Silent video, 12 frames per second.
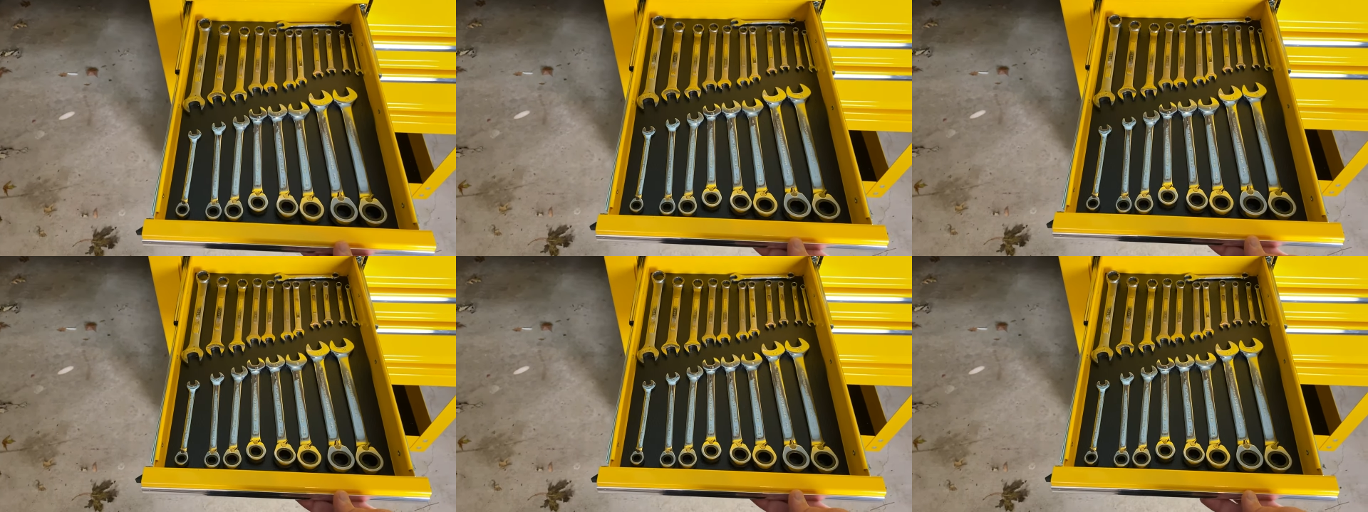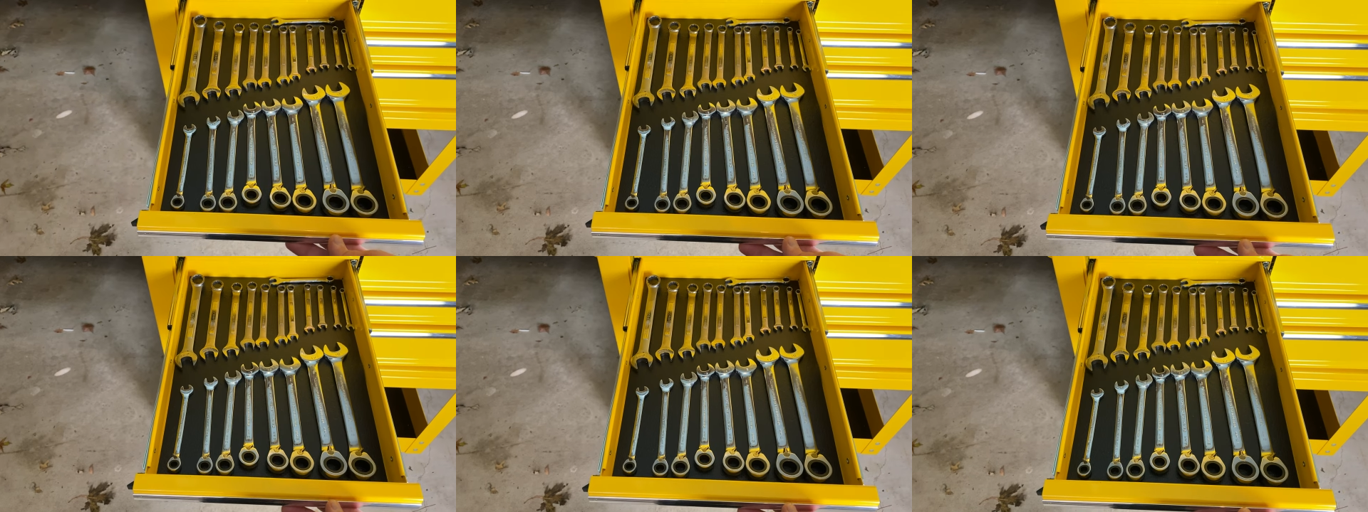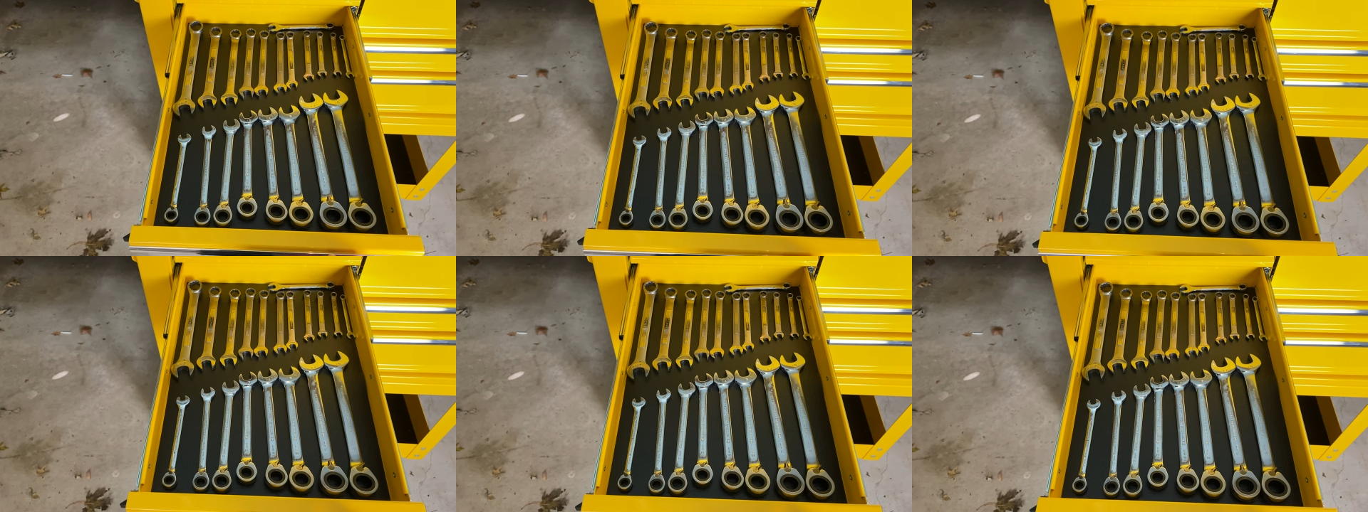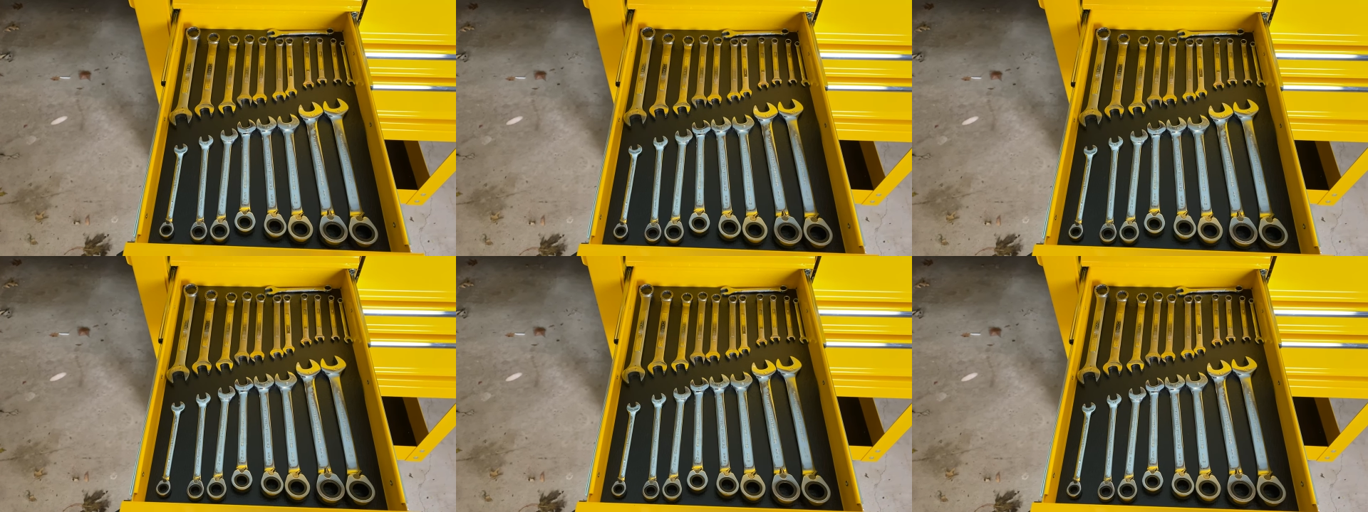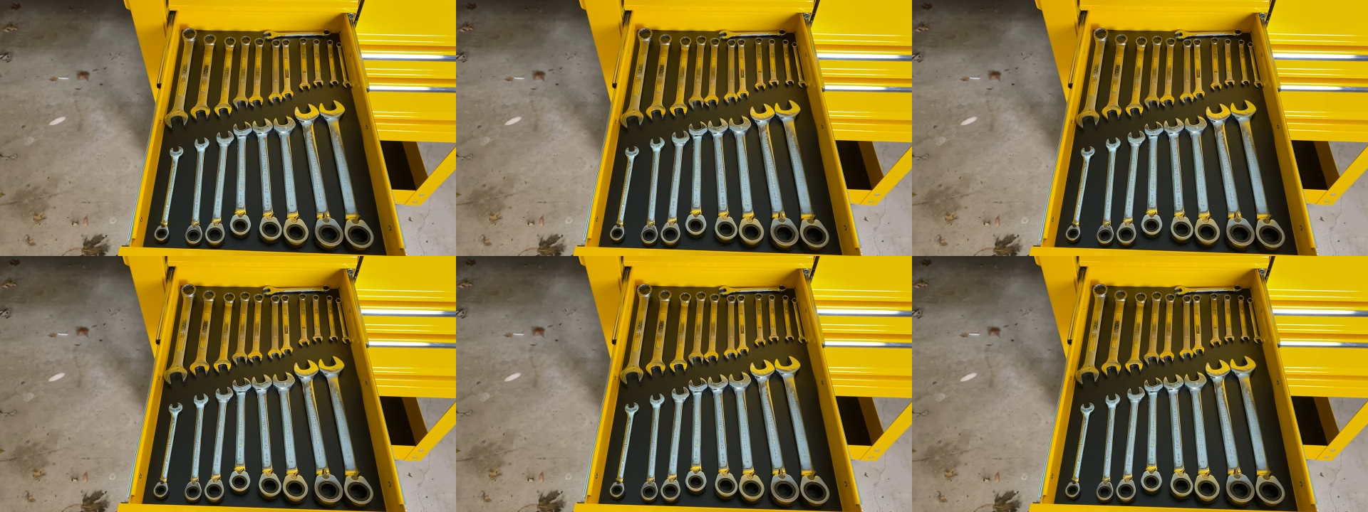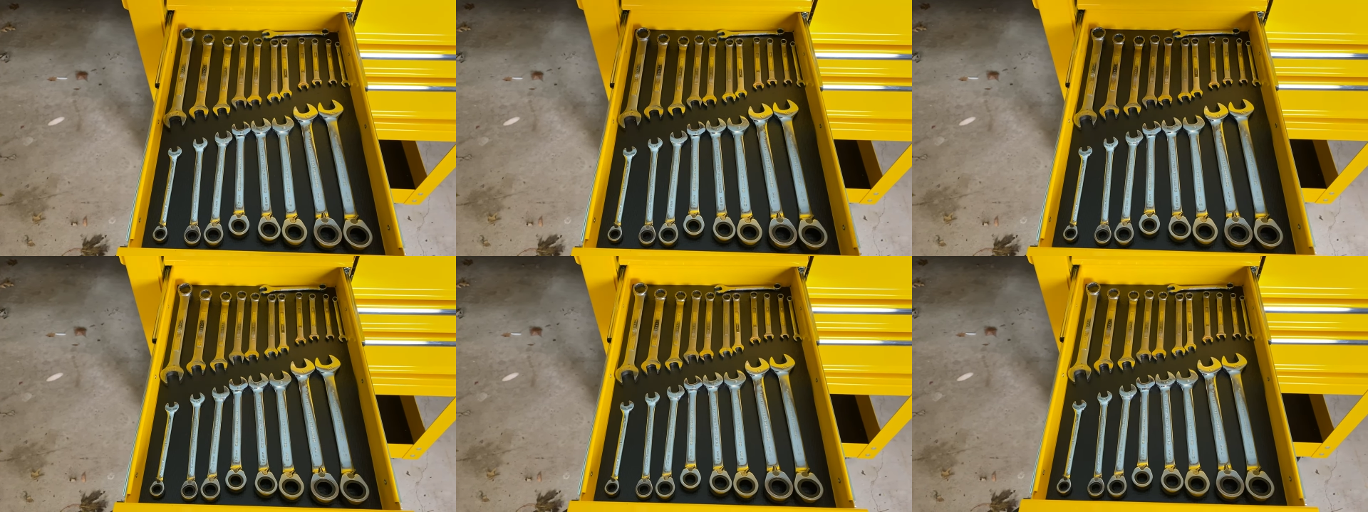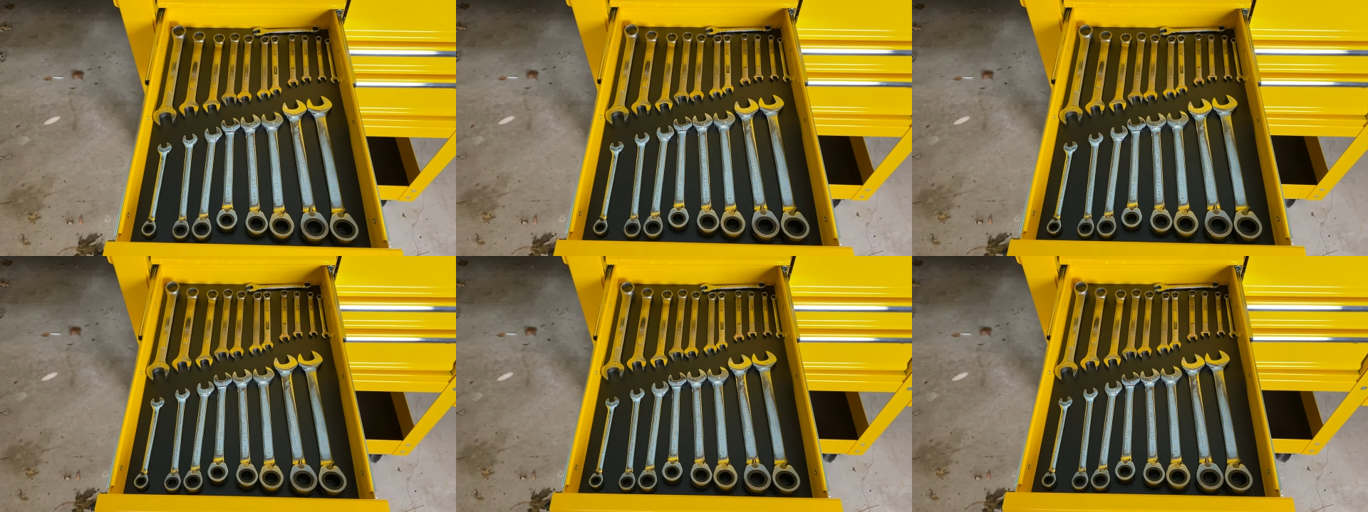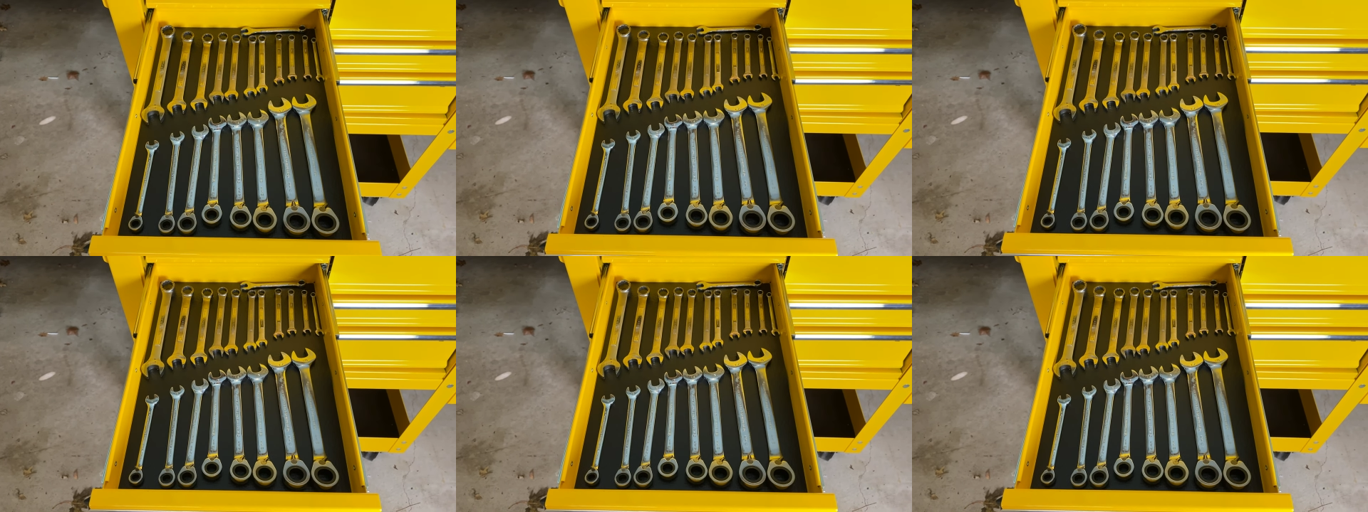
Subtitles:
No face is visible, so there are no lips to read.